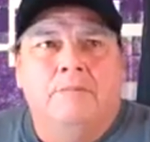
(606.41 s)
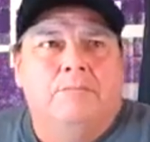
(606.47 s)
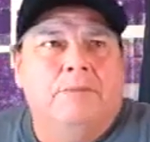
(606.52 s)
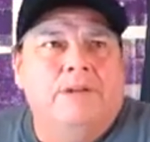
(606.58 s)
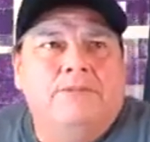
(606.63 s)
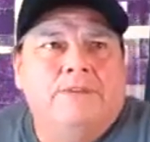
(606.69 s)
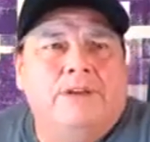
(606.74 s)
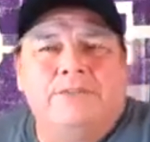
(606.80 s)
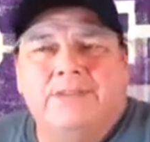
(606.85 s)

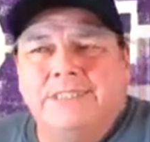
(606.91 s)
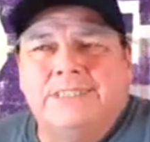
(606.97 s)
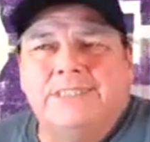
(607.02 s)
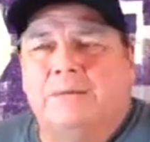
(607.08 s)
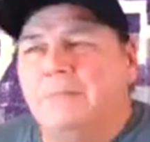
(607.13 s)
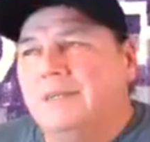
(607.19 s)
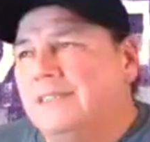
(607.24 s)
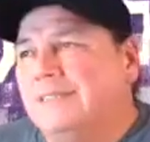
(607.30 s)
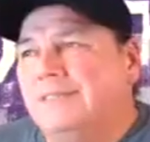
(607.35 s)
if this
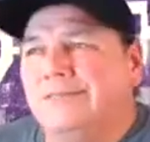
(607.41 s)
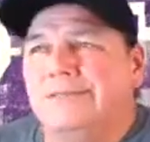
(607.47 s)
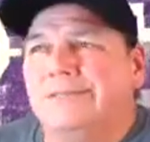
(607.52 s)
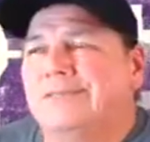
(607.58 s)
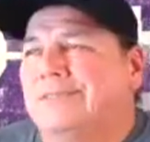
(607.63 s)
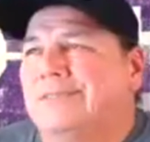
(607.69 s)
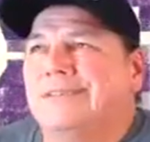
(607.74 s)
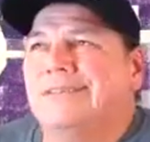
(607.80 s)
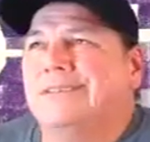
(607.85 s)
somebody
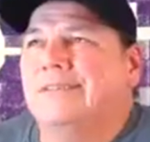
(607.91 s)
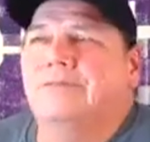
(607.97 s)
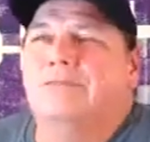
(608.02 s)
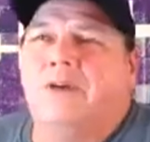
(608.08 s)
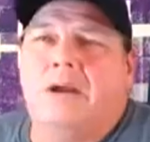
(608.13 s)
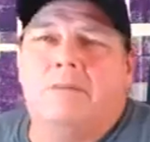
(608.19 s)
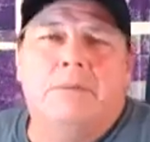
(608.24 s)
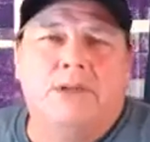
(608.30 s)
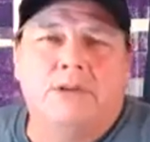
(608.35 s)
whose, you know,
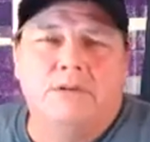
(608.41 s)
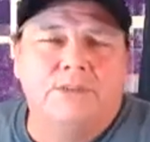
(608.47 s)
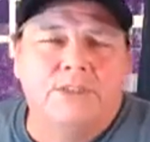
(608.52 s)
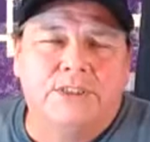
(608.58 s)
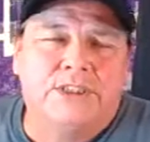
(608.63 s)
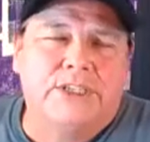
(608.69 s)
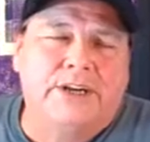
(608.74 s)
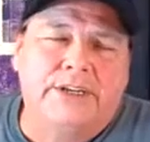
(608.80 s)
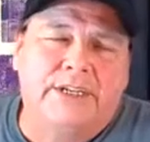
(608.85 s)
grandmother was
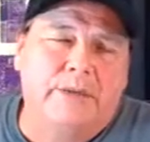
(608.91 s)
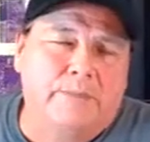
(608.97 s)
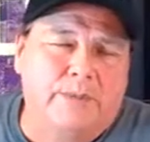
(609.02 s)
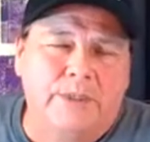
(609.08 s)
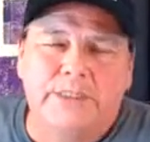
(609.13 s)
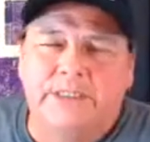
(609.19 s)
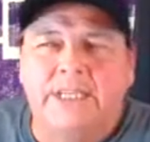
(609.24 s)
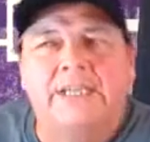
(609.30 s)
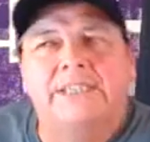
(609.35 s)
a Cherokee
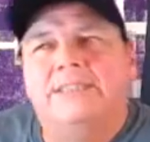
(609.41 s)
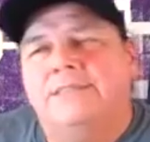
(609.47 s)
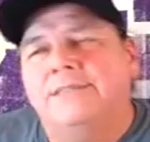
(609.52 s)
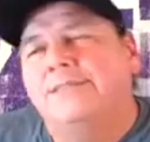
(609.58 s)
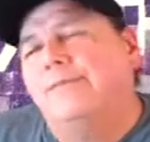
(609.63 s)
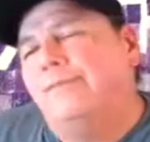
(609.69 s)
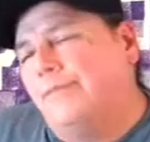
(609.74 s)
princess,